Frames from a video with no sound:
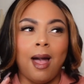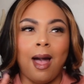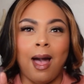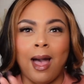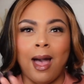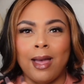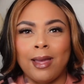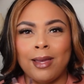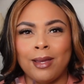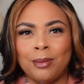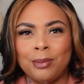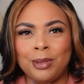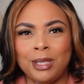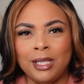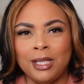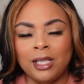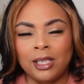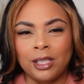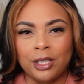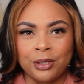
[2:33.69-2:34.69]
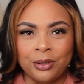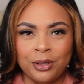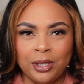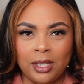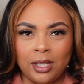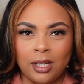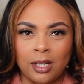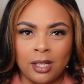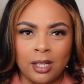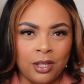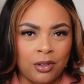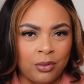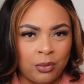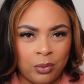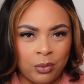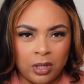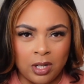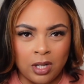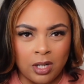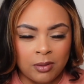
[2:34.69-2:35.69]
I am decluttering and getting
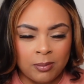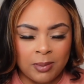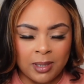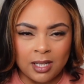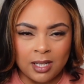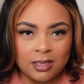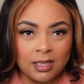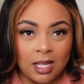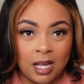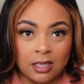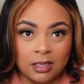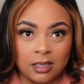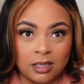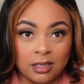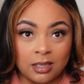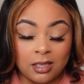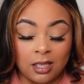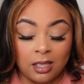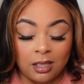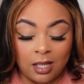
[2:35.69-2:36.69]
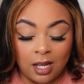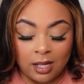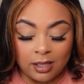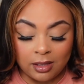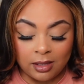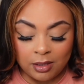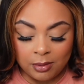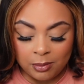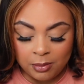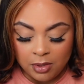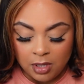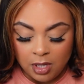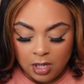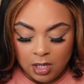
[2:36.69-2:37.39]
rid of because I just didn't like them.